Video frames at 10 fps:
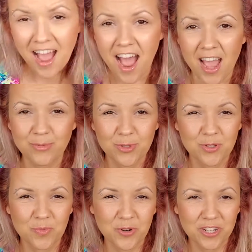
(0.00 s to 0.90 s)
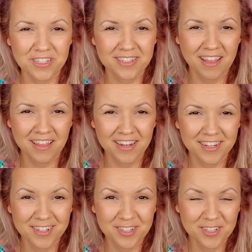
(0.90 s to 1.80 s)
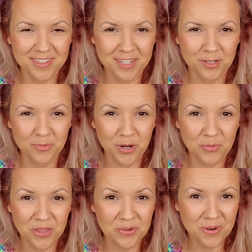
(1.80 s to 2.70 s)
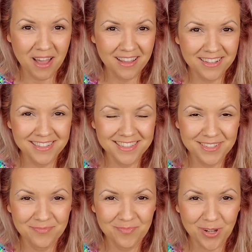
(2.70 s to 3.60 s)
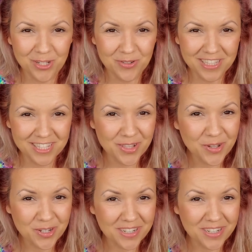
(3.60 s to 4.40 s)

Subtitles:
I'm super excited to celebrate with you guys by doing this look.